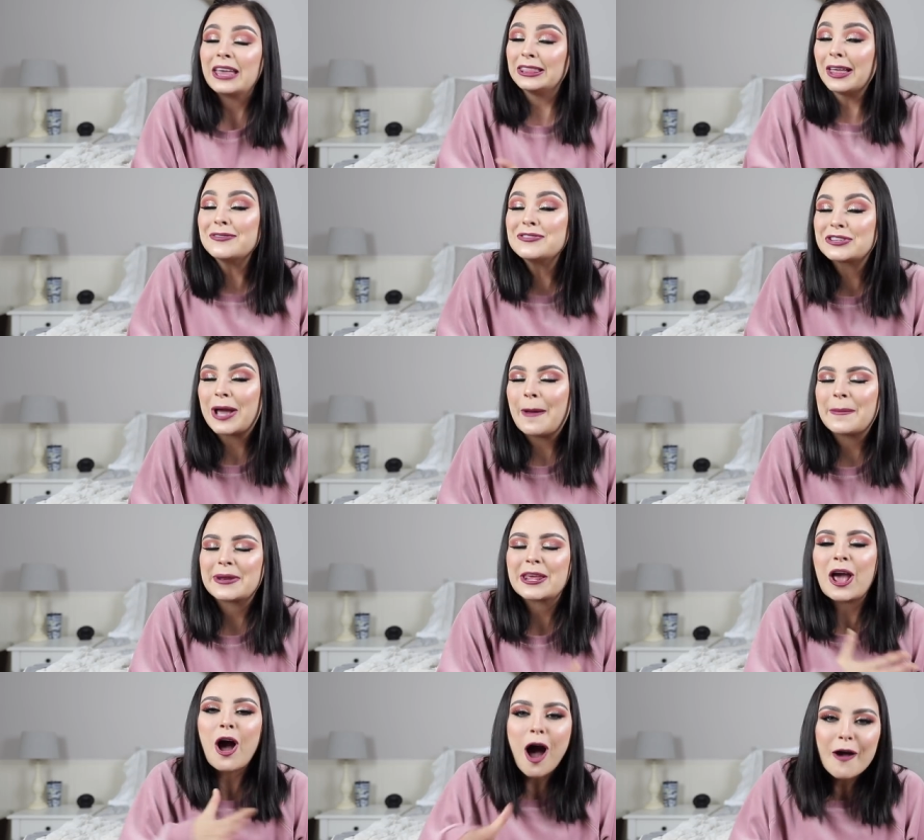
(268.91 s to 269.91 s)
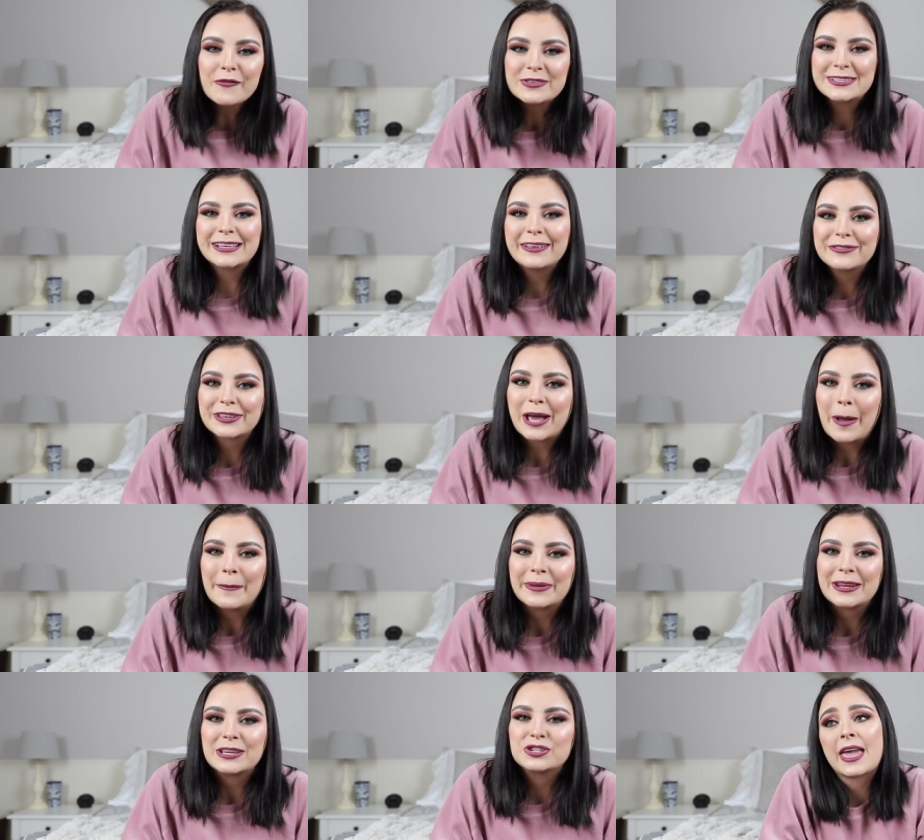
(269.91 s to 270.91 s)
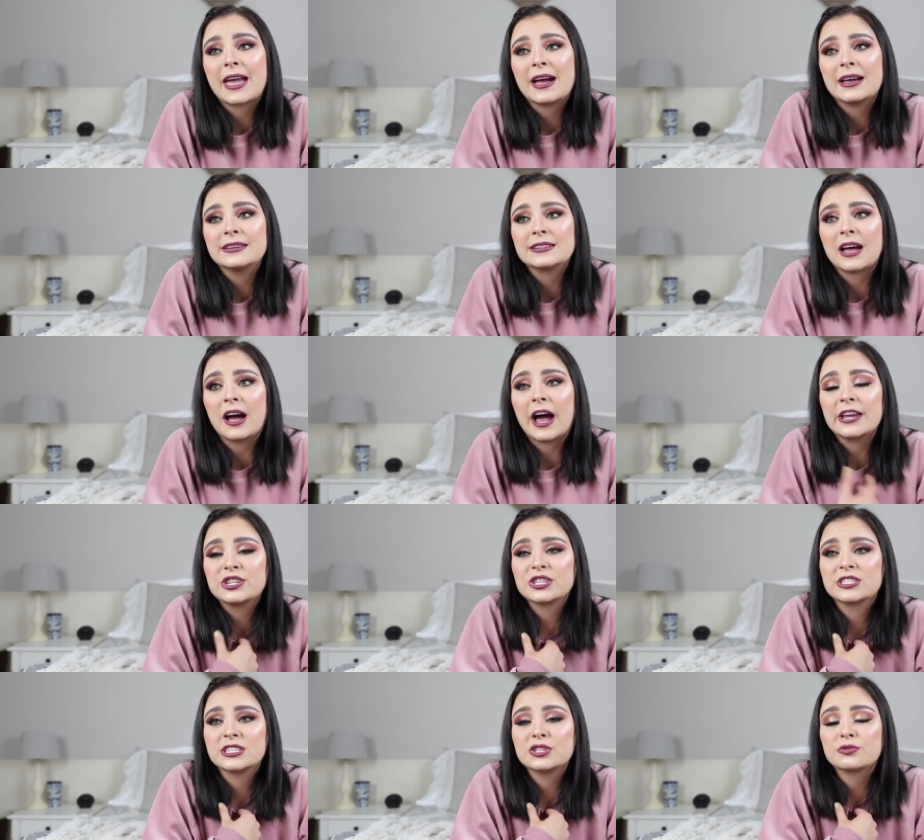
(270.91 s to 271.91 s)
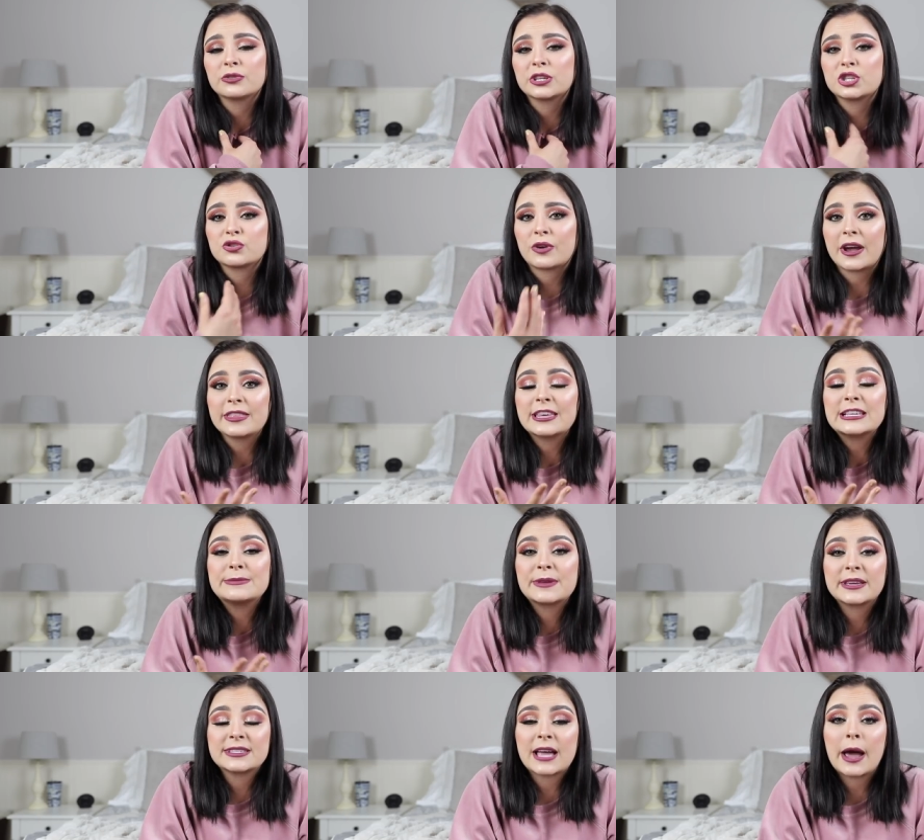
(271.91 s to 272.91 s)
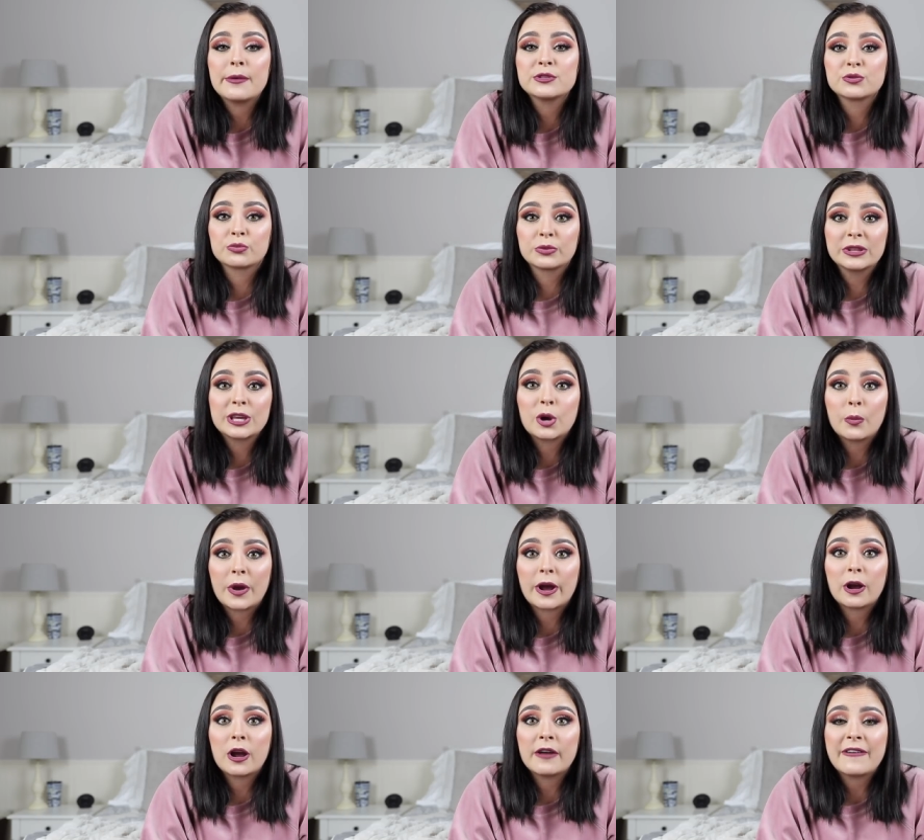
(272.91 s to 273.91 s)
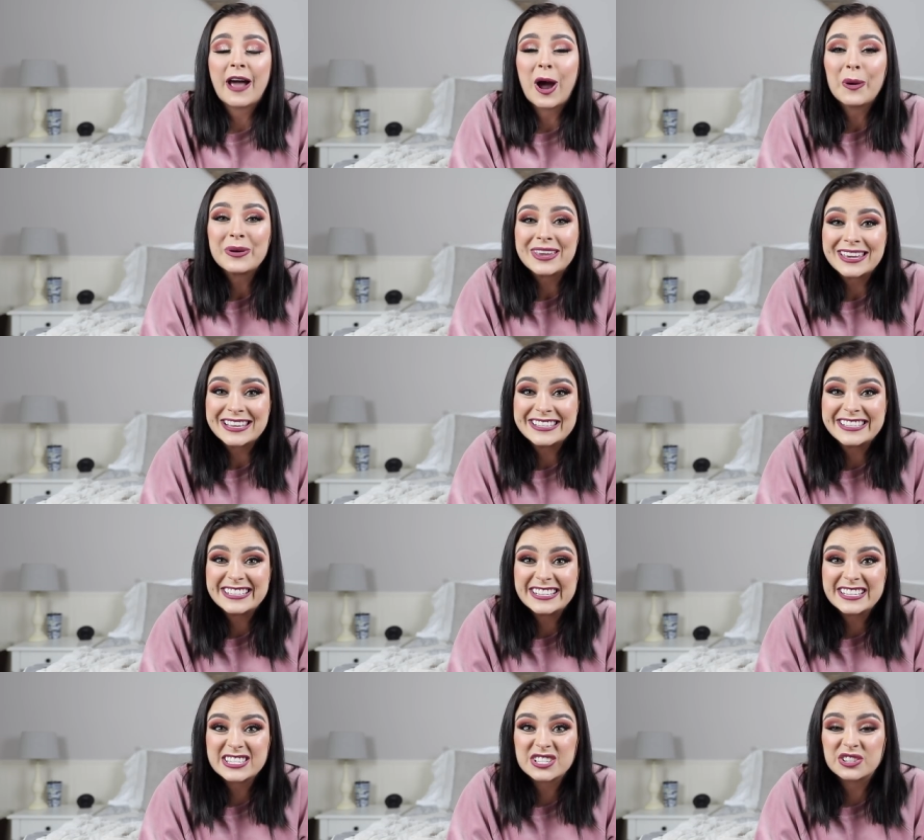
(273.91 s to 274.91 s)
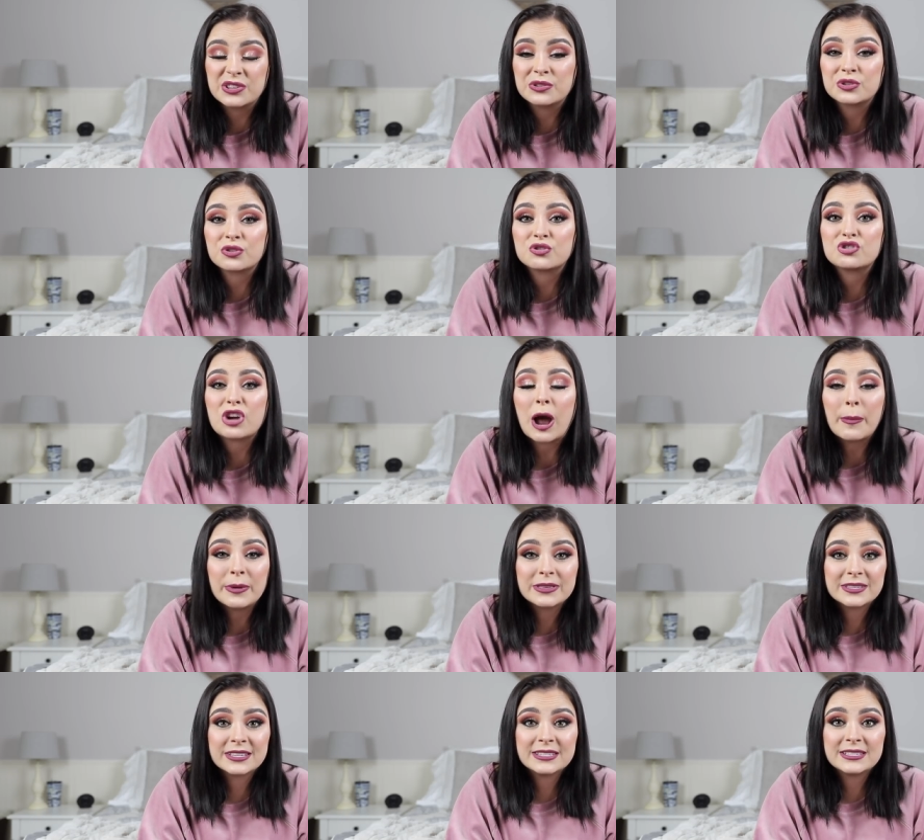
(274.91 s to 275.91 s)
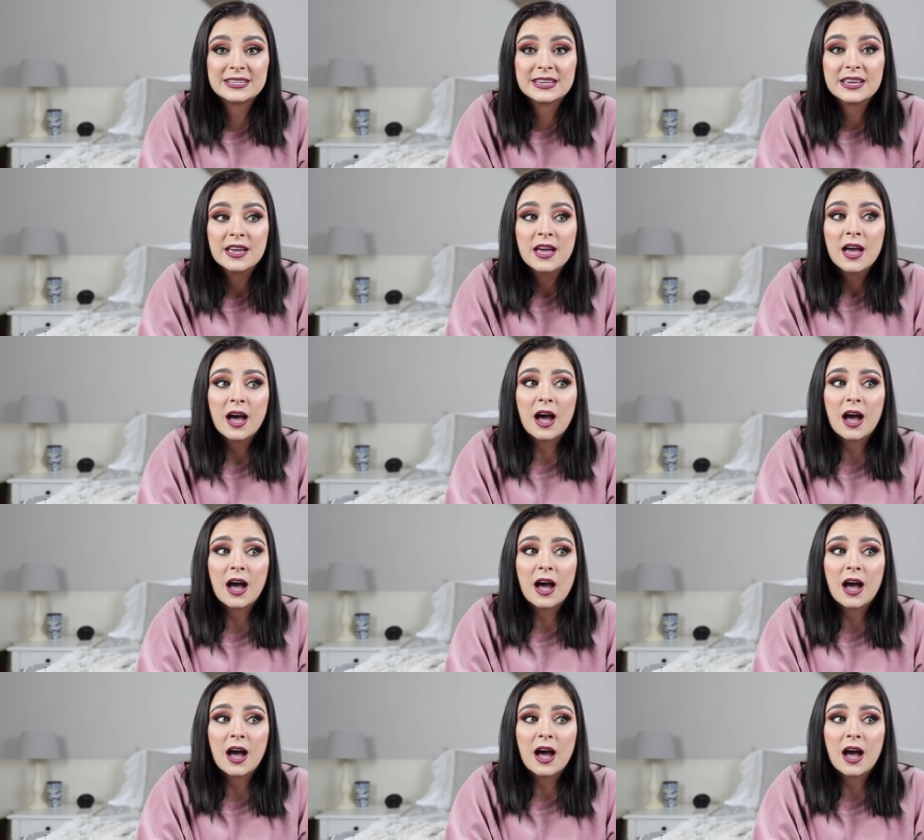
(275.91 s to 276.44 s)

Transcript: I love the company, obviously I love the company, and I just didn't really try things because I was really aware of how easy it is to lose your job with Disney.